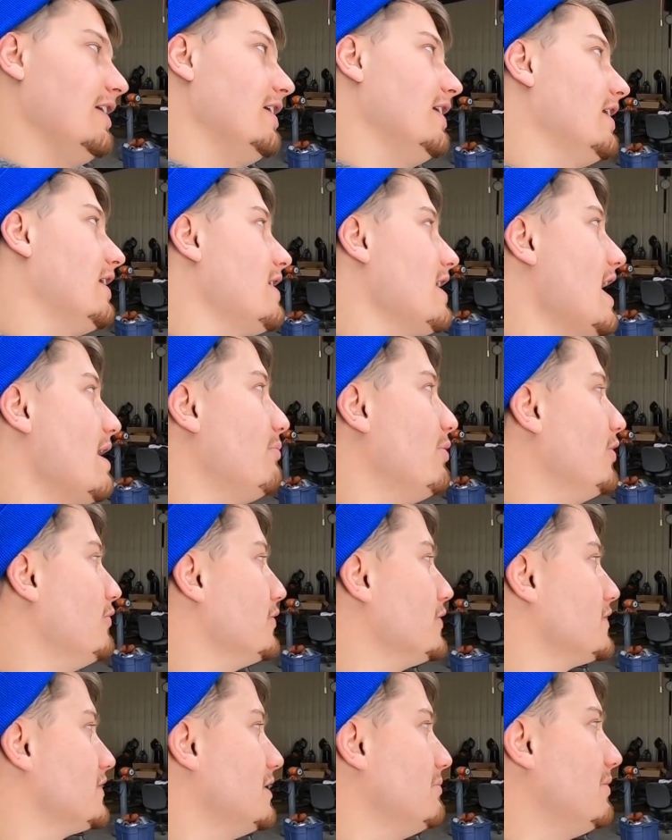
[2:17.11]
a cab
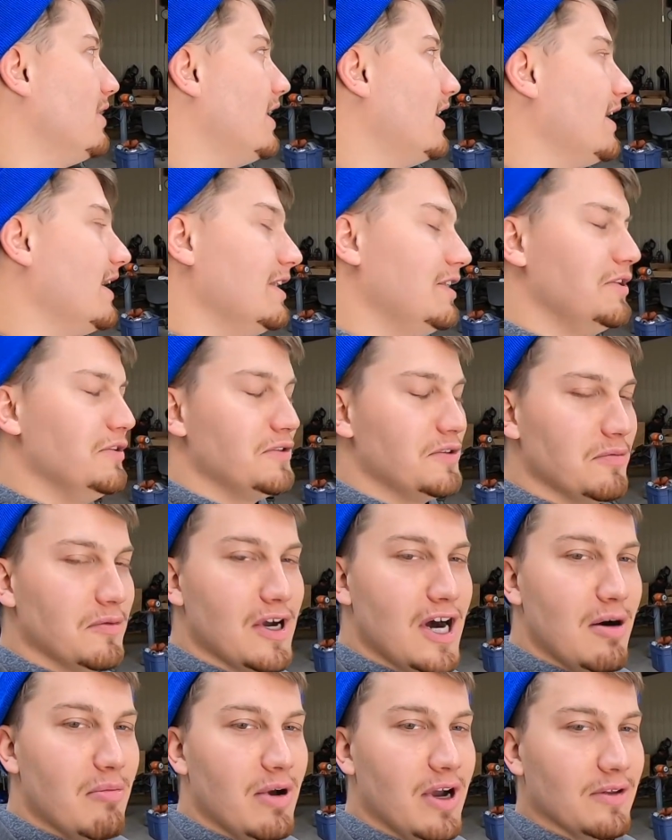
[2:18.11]
over semi and do some
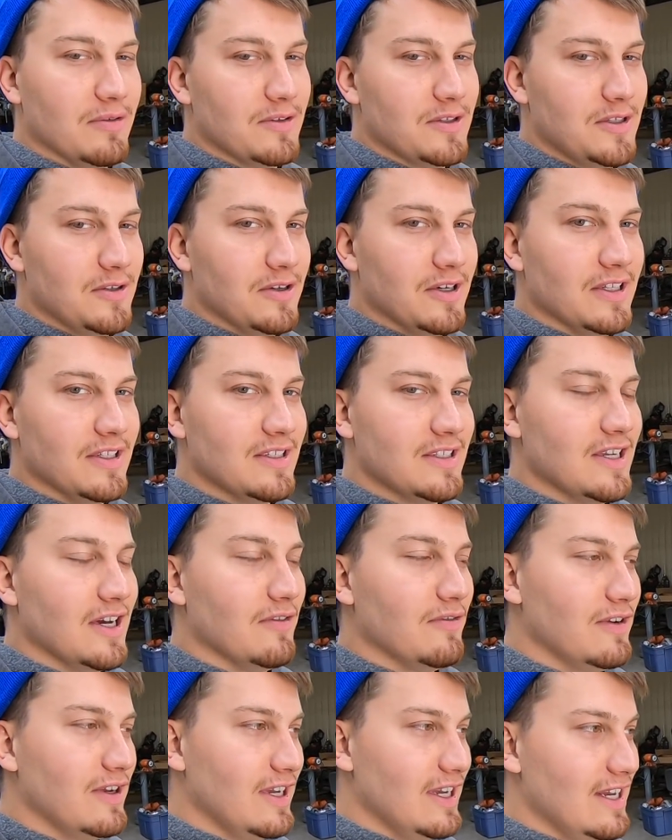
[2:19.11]
compounds to it and
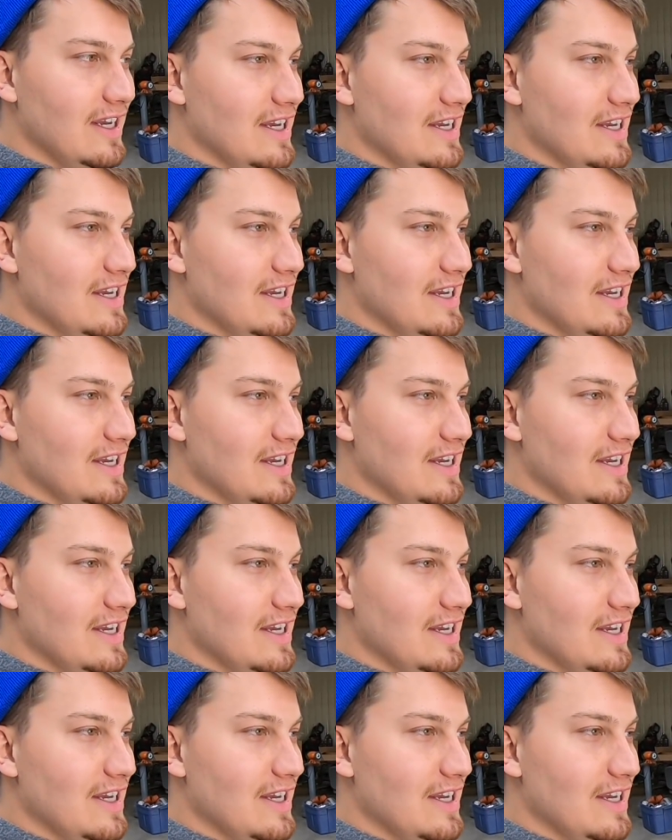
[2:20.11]
stuff. Yeah.